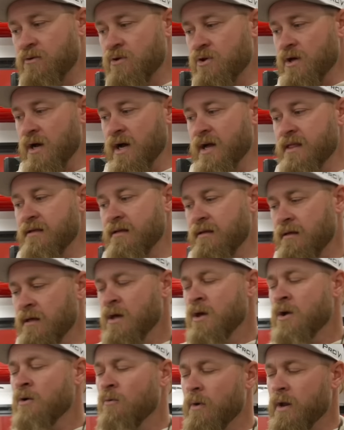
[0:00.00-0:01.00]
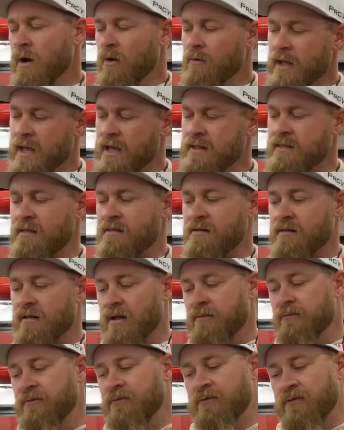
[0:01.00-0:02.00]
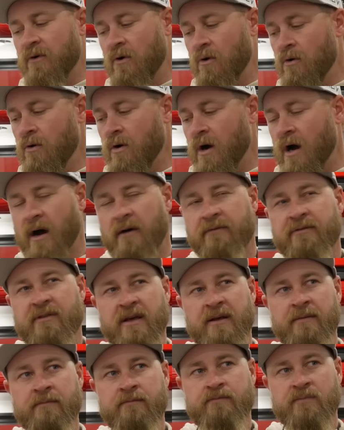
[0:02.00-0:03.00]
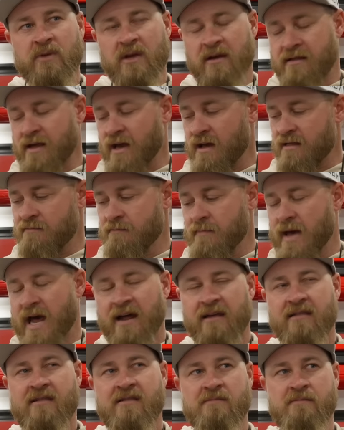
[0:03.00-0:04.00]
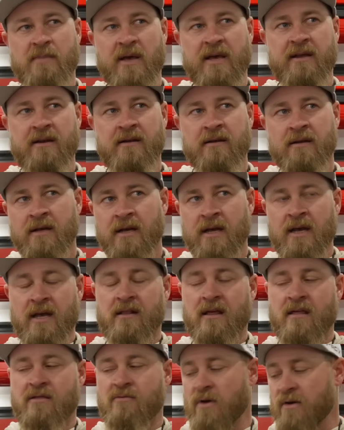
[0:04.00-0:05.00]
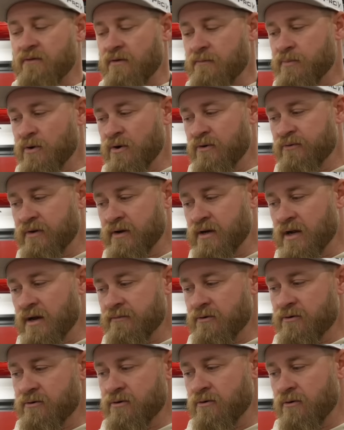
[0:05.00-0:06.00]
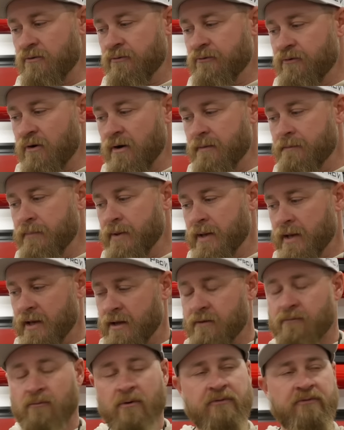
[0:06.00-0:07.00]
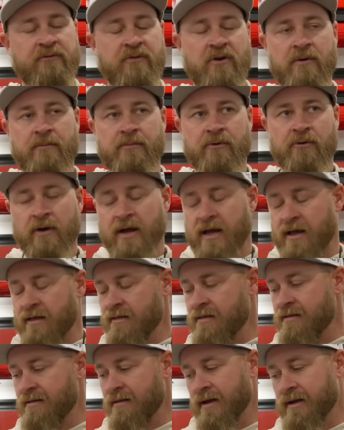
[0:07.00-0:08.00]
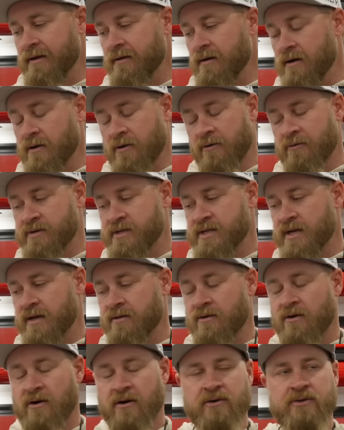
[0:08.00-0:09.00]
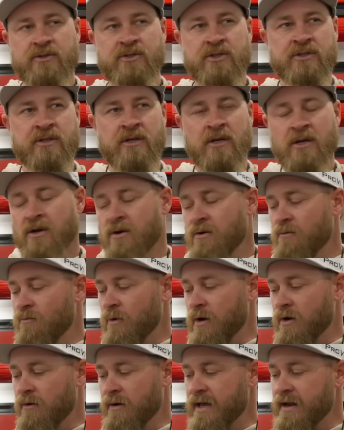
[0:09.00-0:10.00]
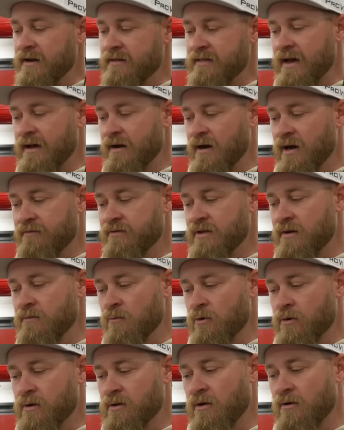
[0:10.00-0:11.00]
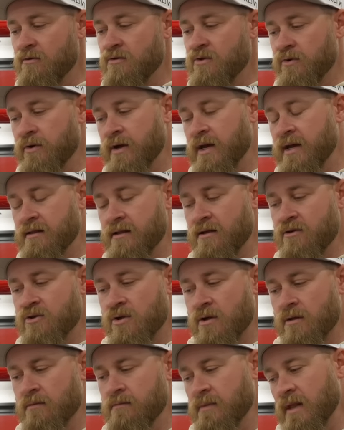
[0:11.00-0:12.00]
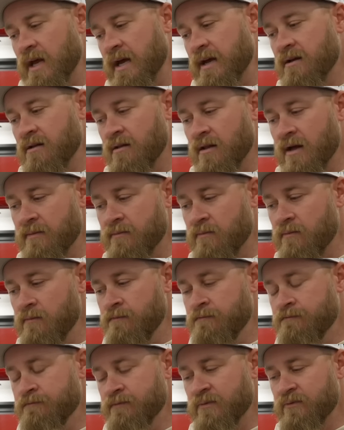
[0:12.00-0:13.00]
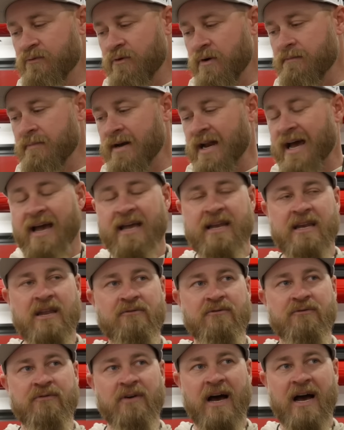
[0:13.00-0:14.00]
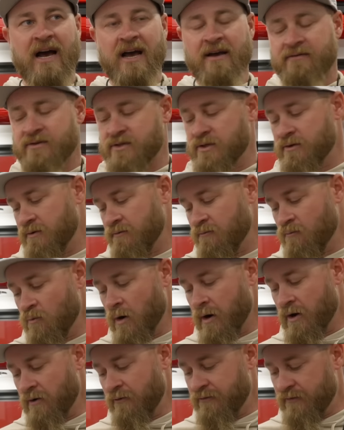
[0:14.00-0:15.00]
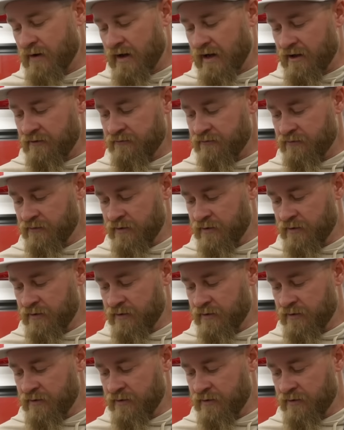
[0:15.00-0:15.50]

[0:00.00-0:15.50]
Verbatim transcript: shots. We don't hit this club full often because it has max spin, unless we have a perfect number to a front pin with firm greens, like 110 yards. We don't hit it that often. We're closer to hitting this like club from 95 to 105.